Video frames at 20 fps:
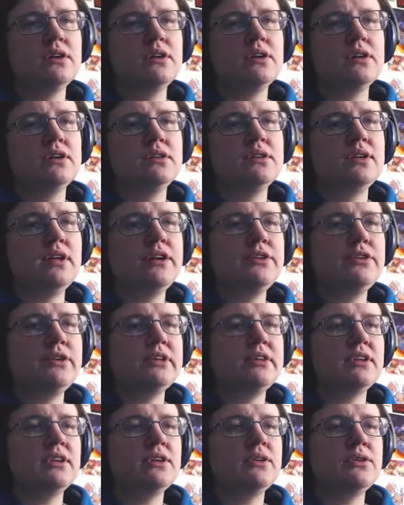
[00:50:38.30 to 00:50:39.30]
The
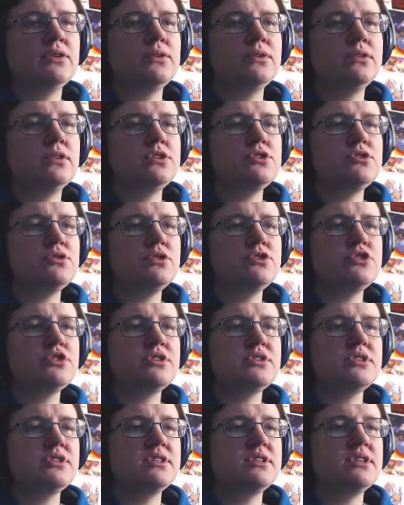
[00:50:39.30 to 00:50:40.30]
lettering, though,
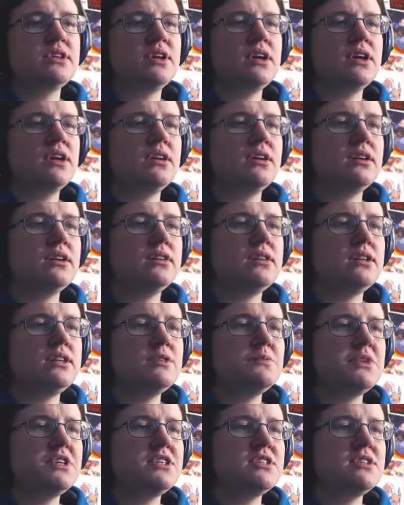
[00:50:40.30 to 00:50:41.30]
atrocious, is it not? And these
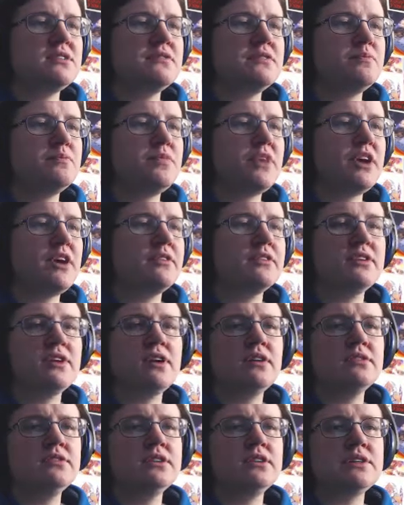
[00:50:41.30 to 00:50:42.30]
bits about
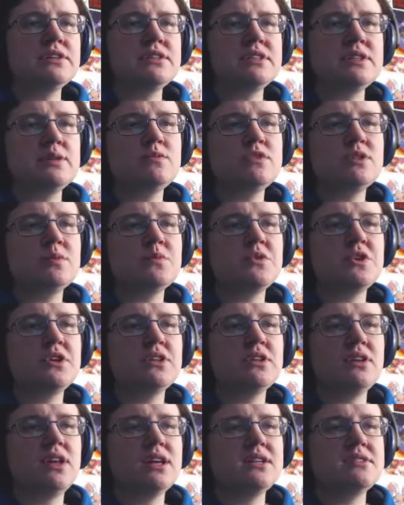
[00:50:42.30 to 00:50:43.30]
Nald'thal seem
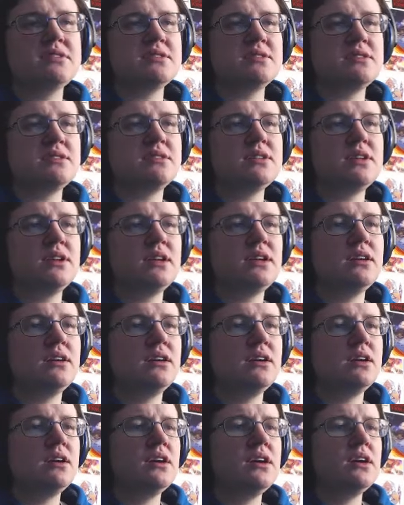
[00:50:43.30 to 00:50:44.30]
somewhat less than studied.
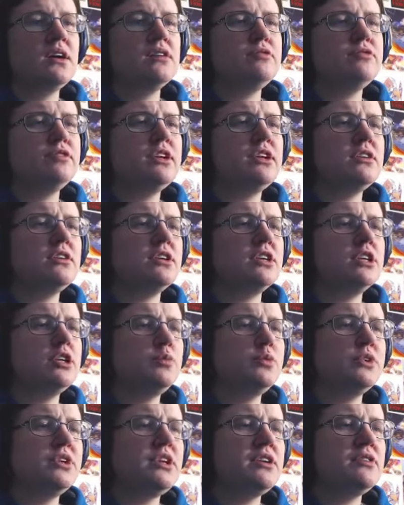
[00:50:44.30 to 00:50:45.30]
I find it hard to
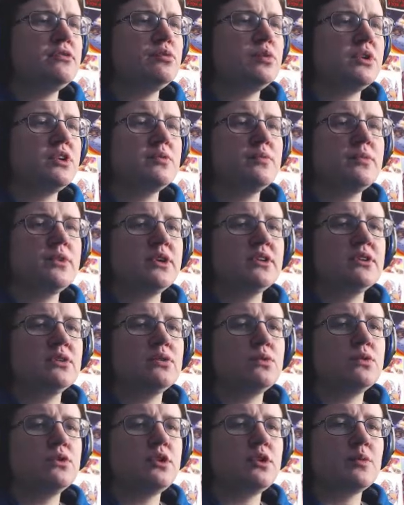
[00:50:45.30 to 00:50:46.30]
believe one among the
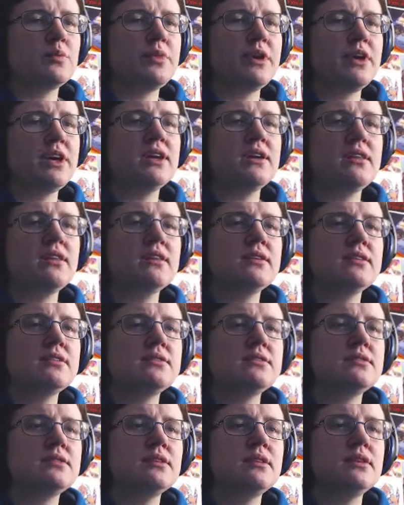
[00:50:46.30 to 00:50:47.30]
order penned
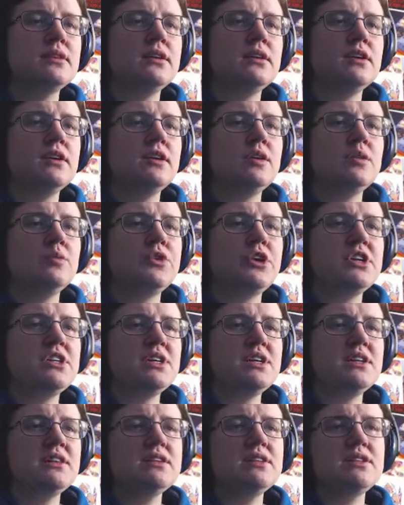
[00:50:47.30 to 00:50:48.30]
this. Pray
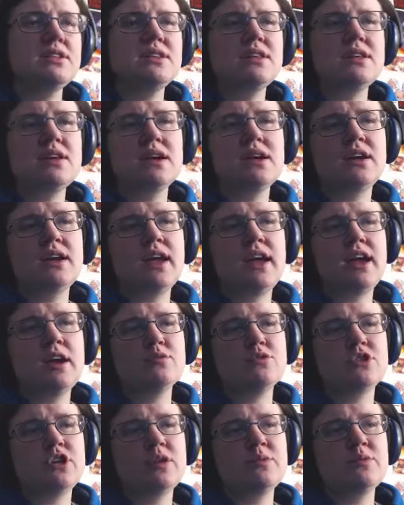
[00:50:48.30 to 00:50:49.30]
take this to the inn at Camp
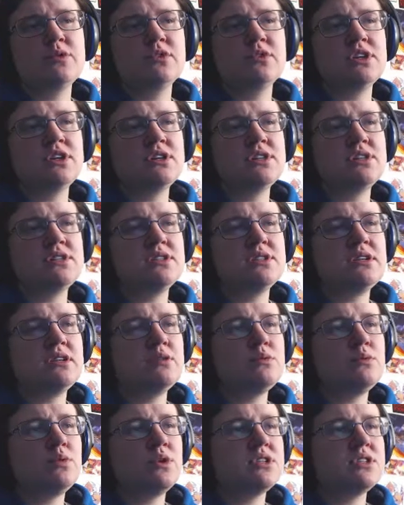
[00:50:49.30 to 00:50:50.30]
Drybone. Let us see
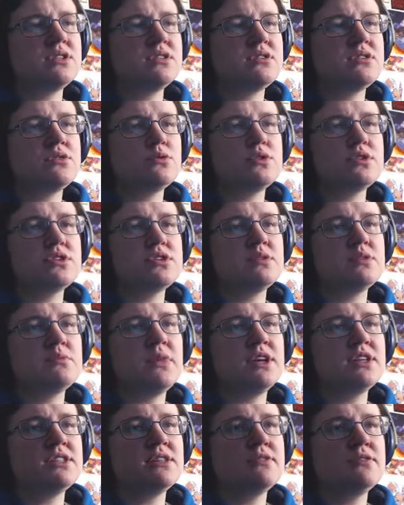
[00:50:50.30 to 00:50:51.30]
what Sister Orson
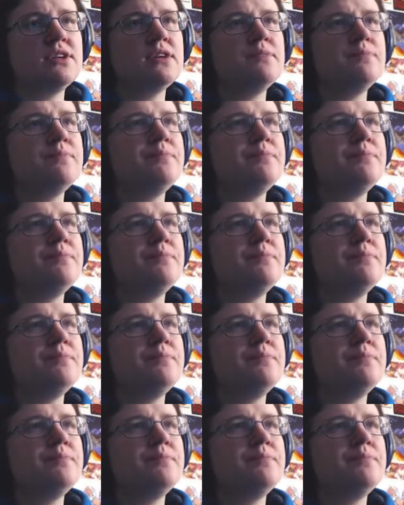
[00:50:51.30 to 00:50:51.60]
makes of it.